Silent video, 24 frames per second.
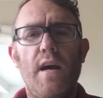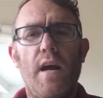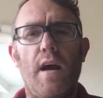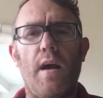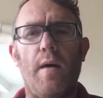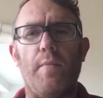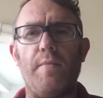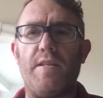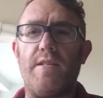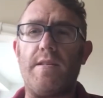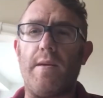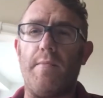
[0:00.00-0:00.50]

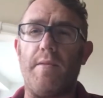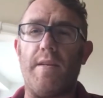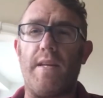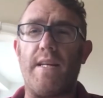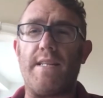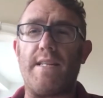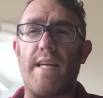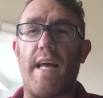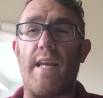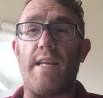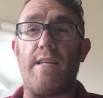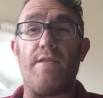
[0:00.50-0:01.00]
It's something
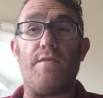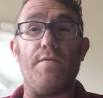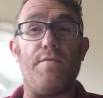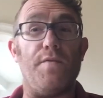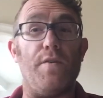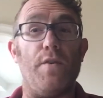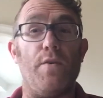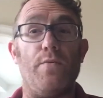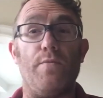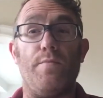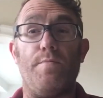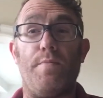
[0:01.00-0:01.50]
that's added to
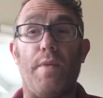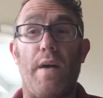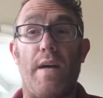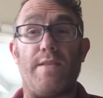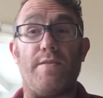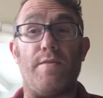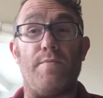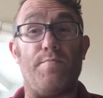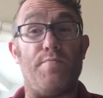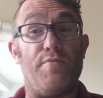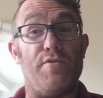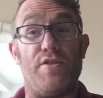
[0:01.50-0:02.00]
food as
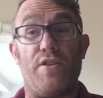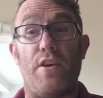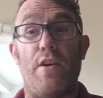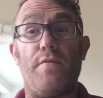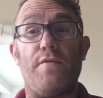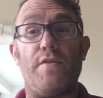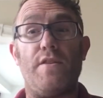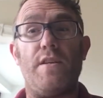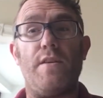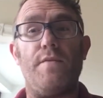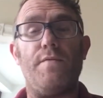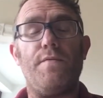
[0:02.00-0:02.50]
a
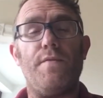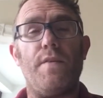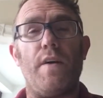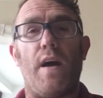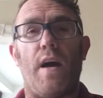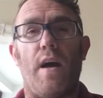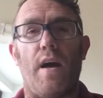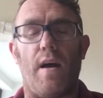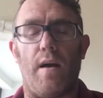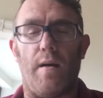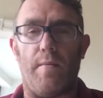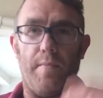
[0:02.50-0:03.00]
preservative.
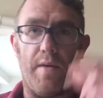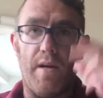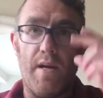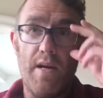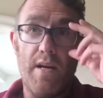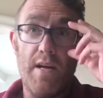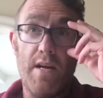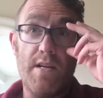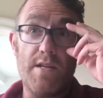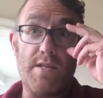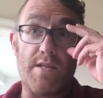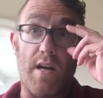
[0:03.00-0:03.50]

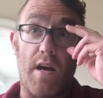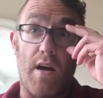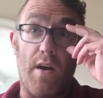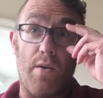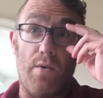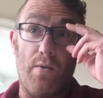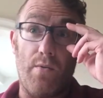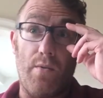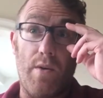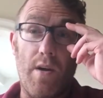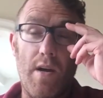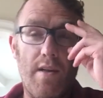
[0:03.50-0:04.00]

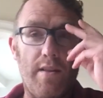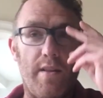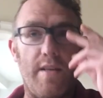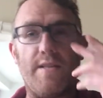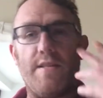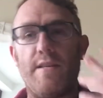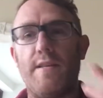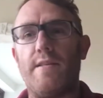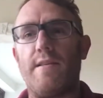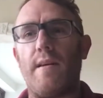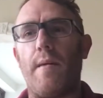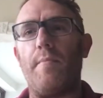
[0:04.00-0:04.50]
So
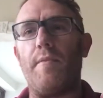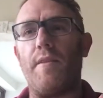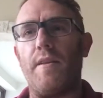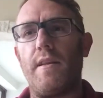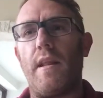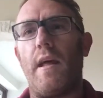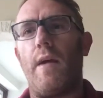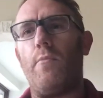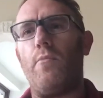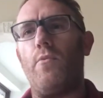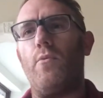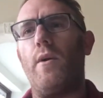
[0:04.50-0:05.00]
this is something
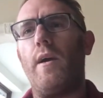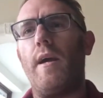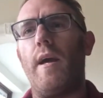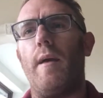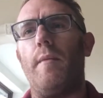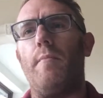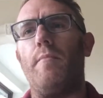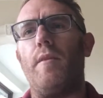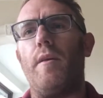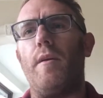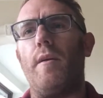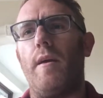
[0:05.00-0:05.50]
that will
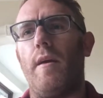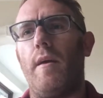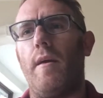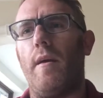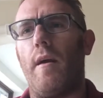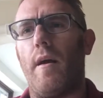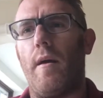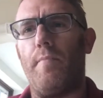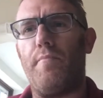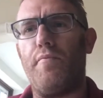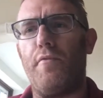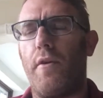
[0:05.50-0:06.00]
keep
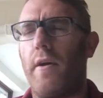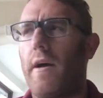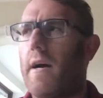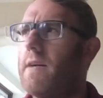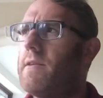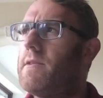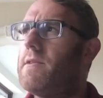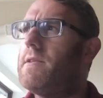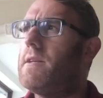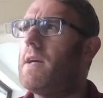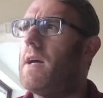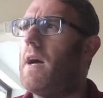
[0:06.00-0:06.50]
the
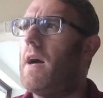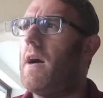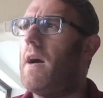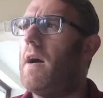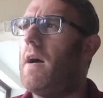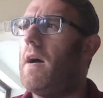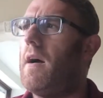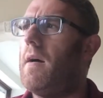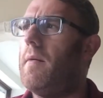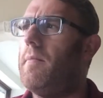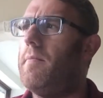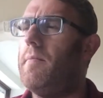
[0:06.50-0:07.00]
product
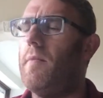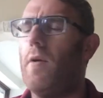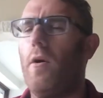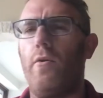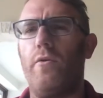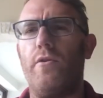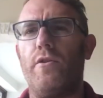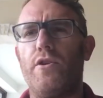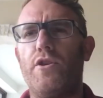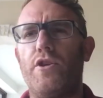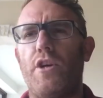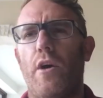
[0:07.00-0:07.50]

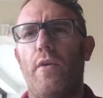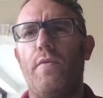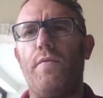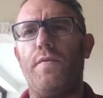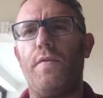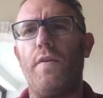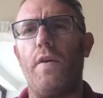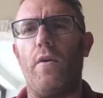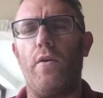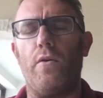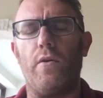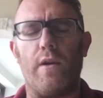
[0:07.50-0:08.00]
on the shelf
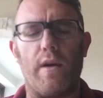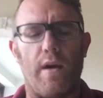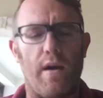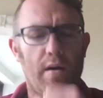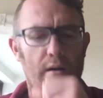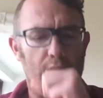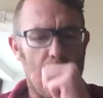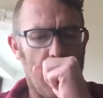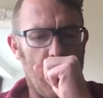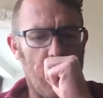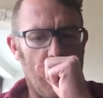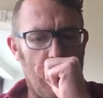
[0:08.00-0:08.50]
for longer.
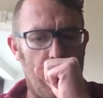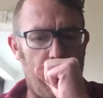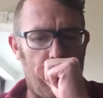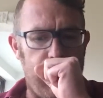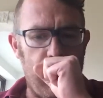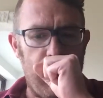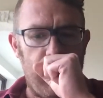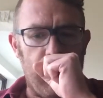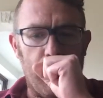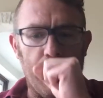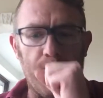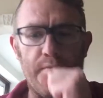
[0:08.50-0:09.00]

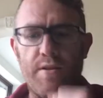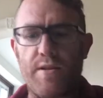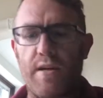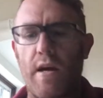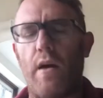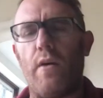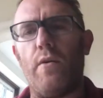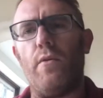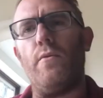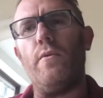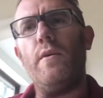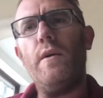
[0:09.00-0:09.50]

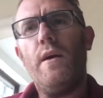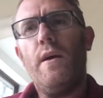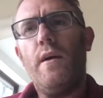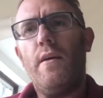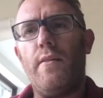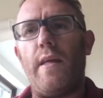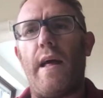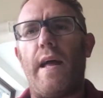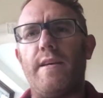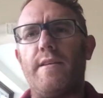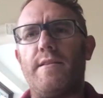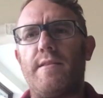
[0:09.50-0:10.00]
So
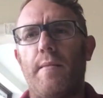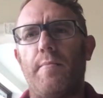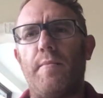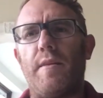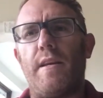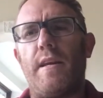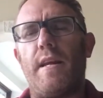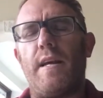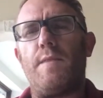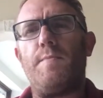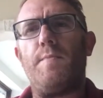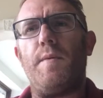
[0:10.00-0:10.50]
that is
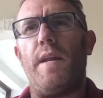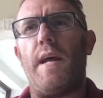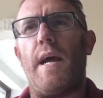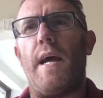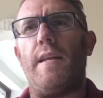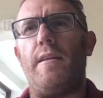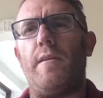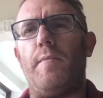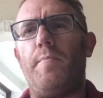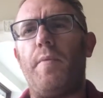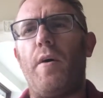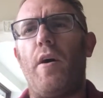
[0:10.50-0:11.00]
something that's been
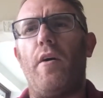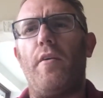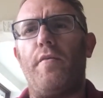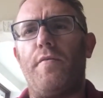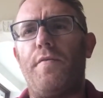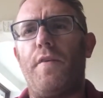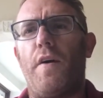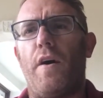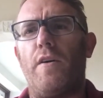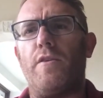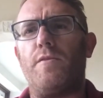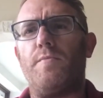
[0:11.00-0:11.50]
added by the
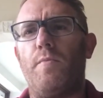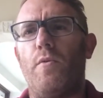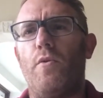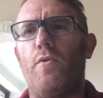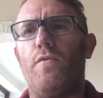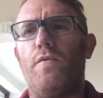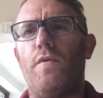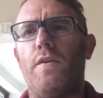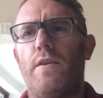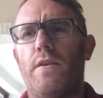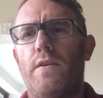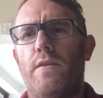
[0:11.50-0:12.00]
fast
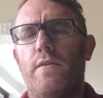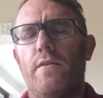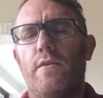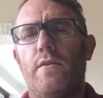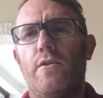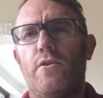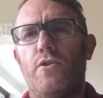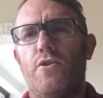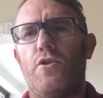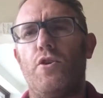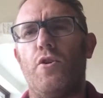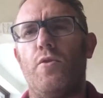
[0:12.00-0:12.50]
moving
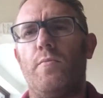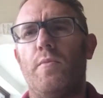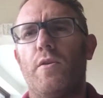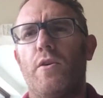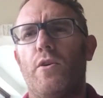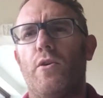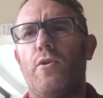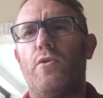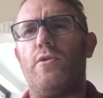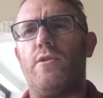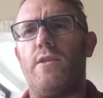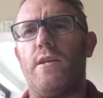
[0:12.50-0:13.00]
consumer
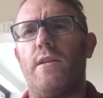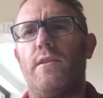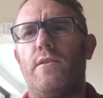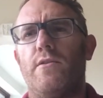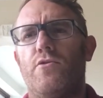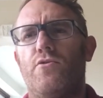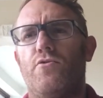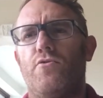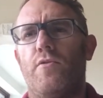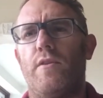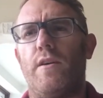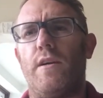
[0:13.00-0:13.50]
goods
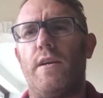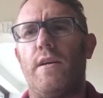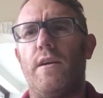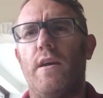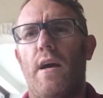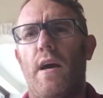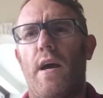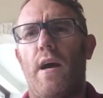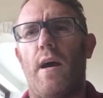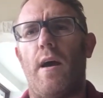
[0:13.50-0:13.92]
industry